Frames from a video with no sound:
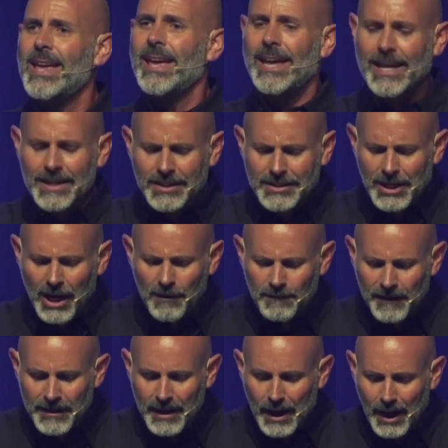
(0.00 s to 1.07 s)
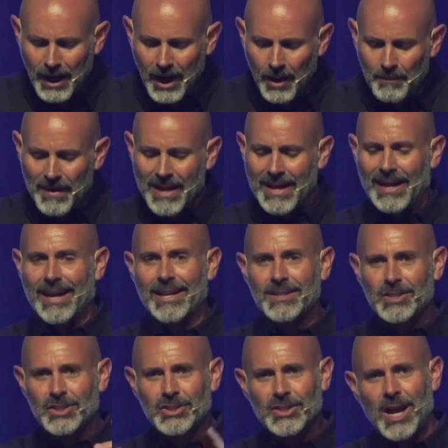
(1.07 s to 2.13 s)
and toughen up and
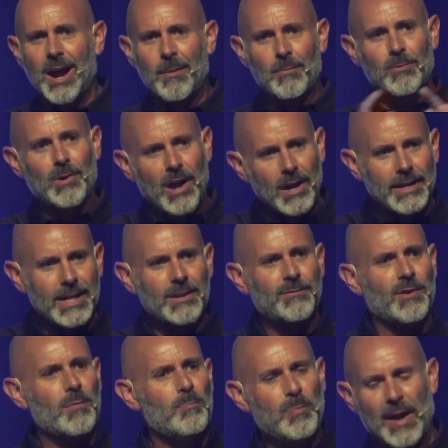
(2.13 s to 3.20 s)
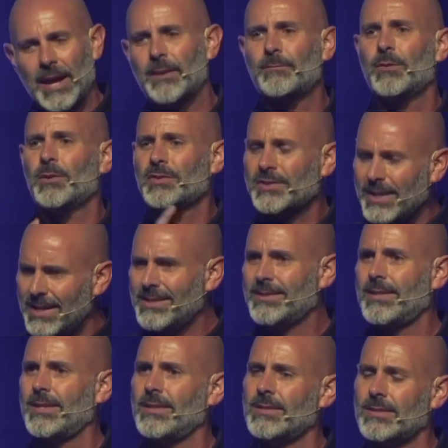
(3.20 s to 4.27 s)
stop running from painful
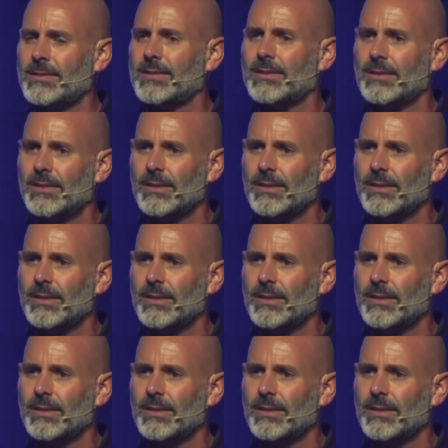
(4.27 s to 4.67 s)
seasons